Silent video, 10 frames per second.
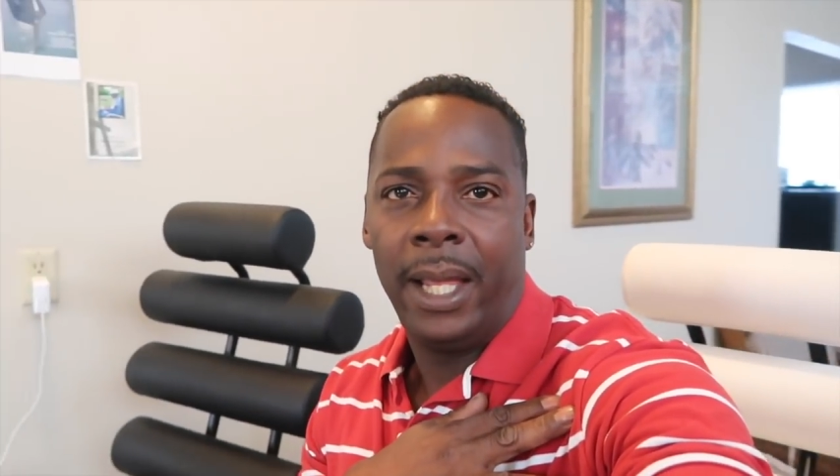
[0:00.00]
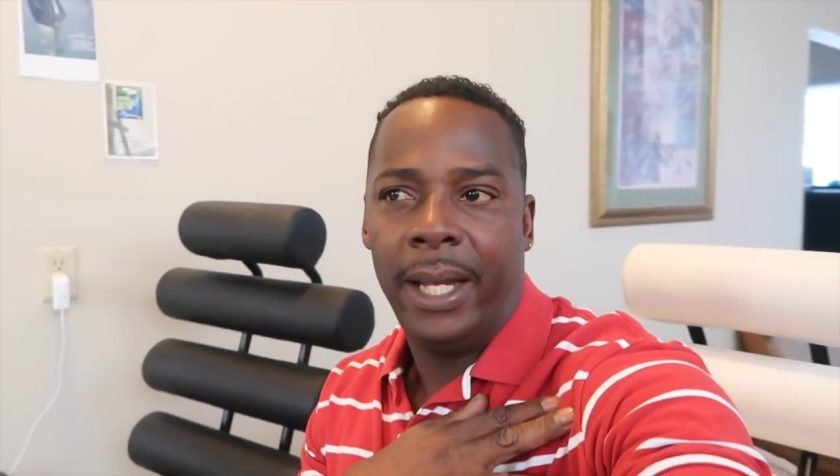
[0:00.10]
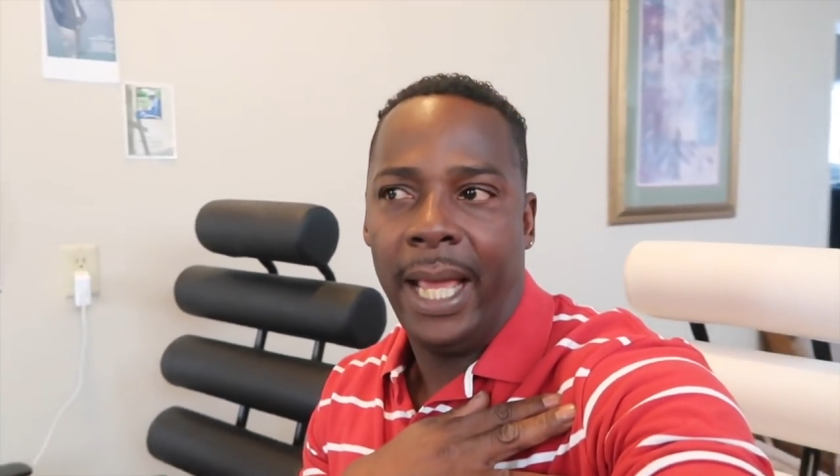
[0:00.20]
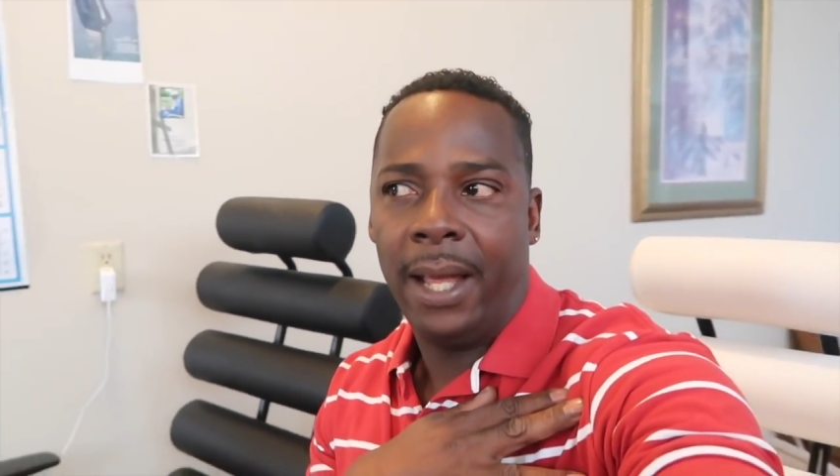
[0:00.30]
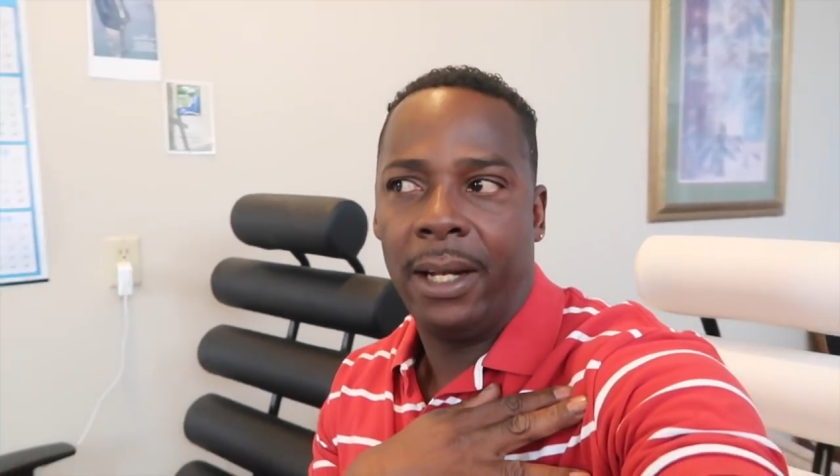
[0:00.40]

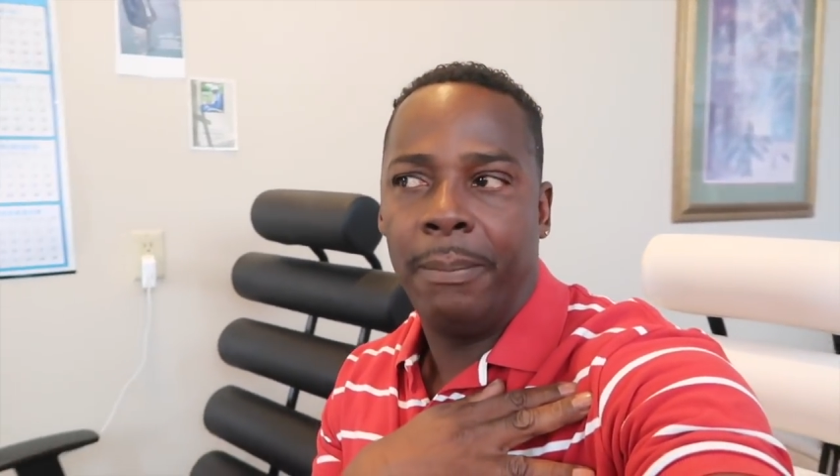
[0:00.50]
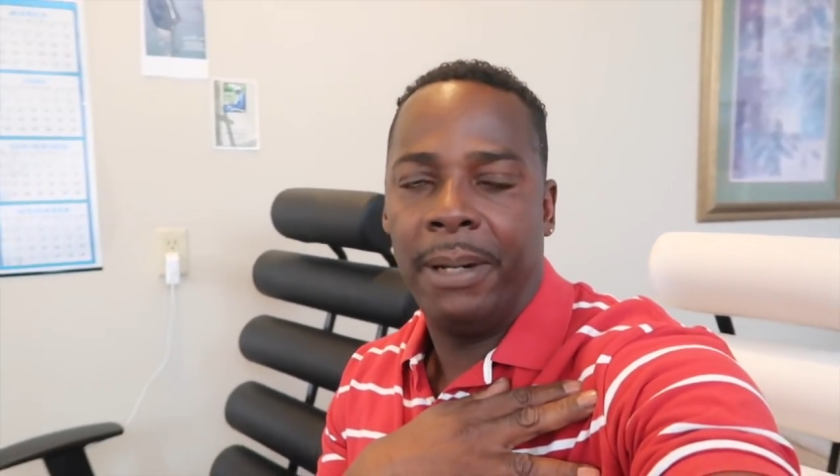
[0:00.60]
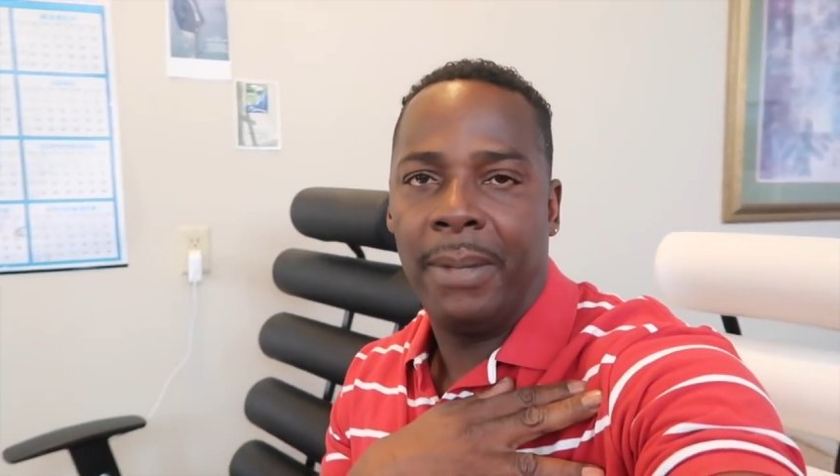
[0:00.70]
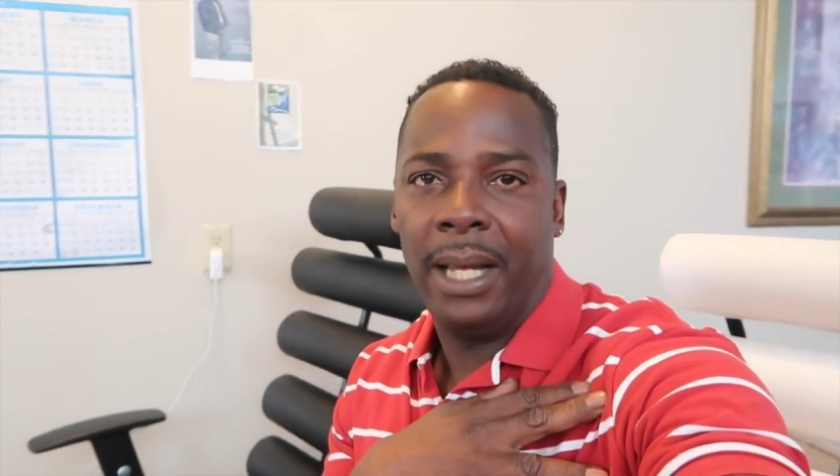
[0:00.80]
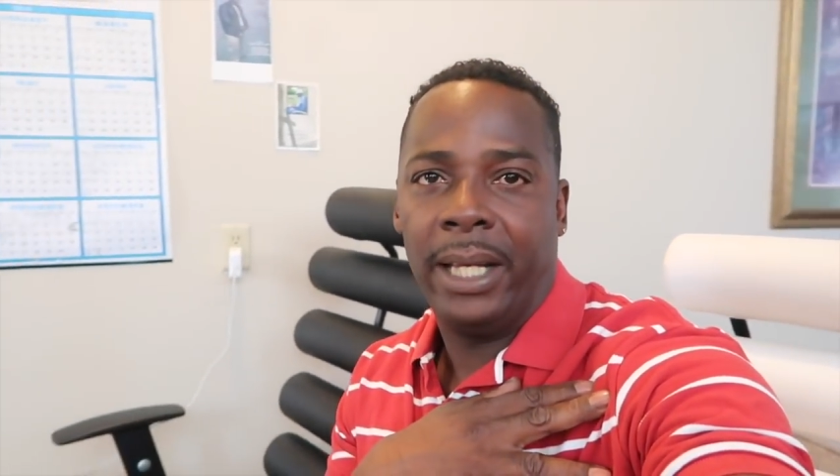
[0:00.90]
And now I'm
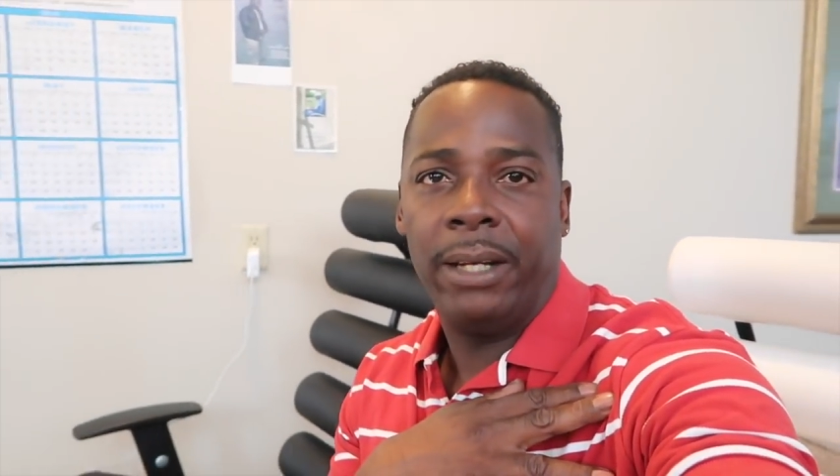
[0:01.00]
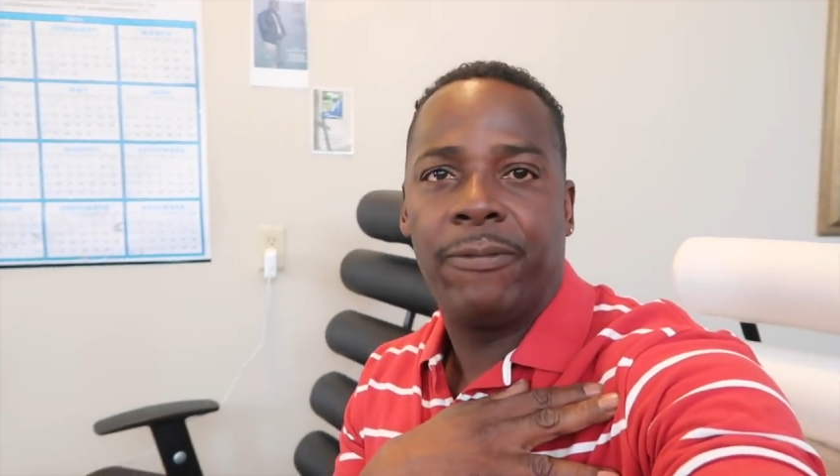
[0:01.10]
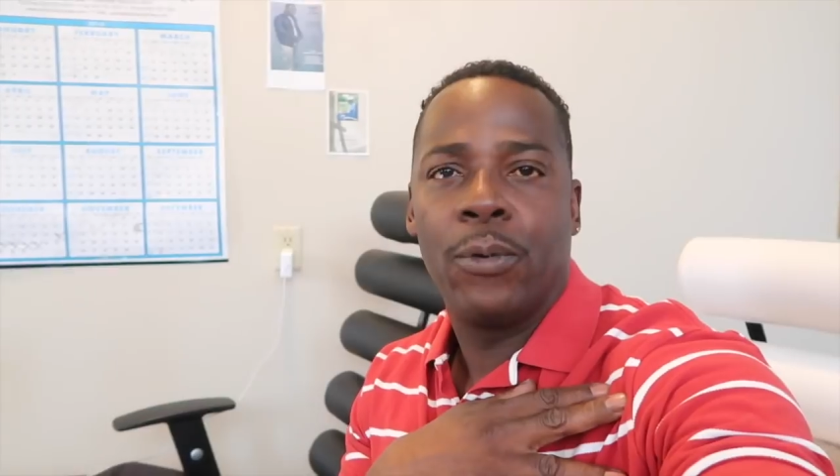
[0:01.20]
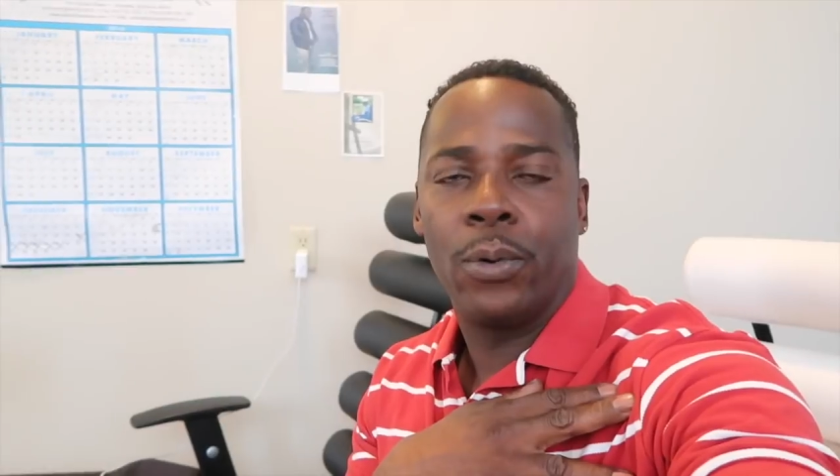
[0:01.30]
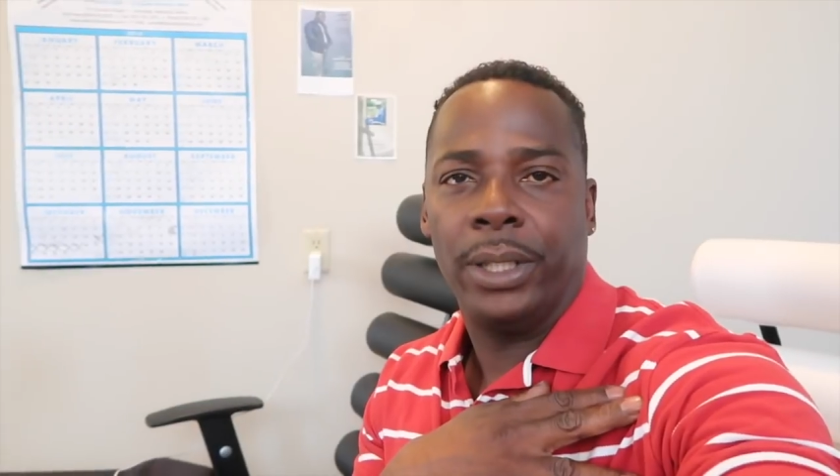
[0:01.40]
in my
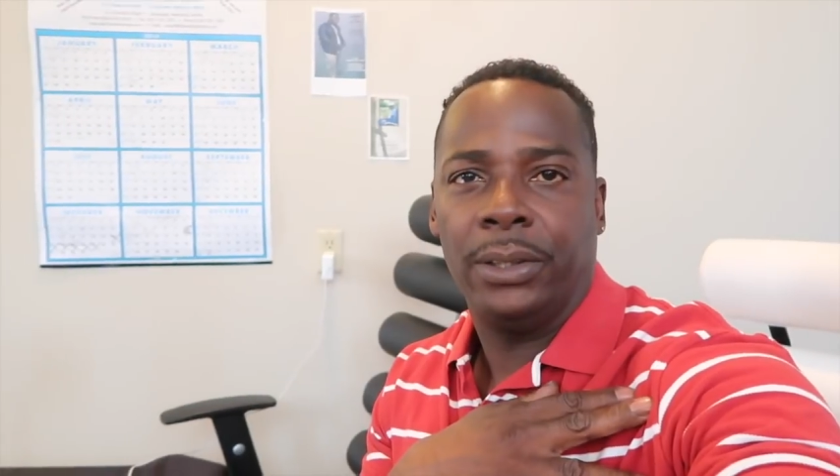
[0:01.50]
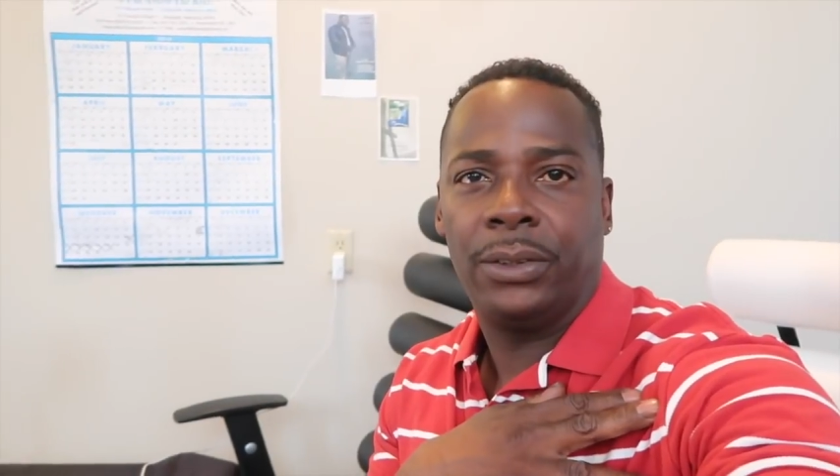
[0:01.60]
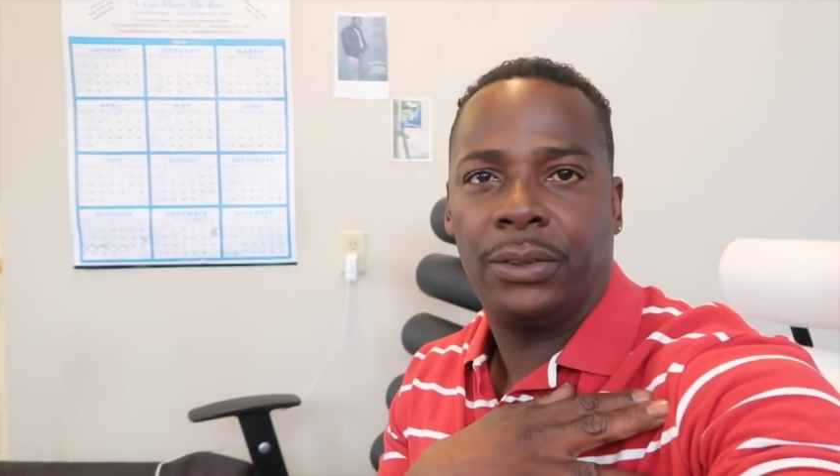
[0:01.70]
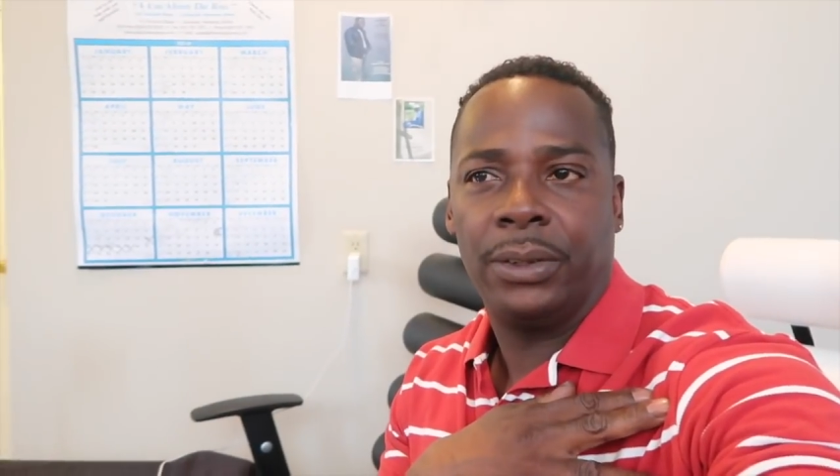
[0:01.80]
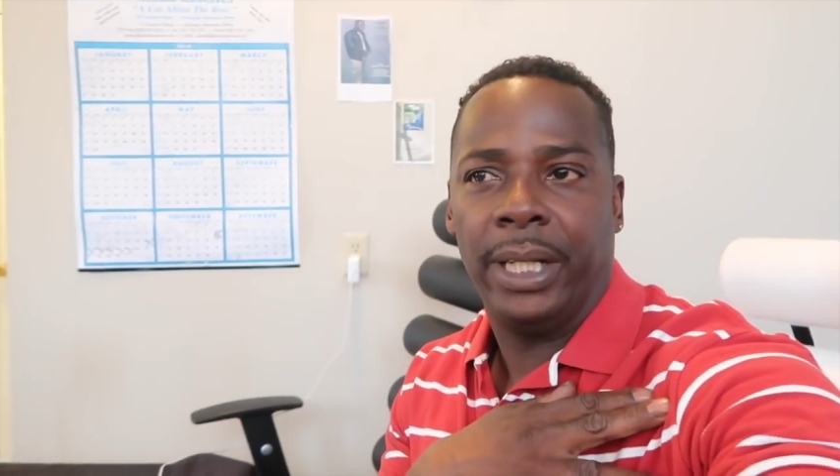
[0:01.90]
late 40s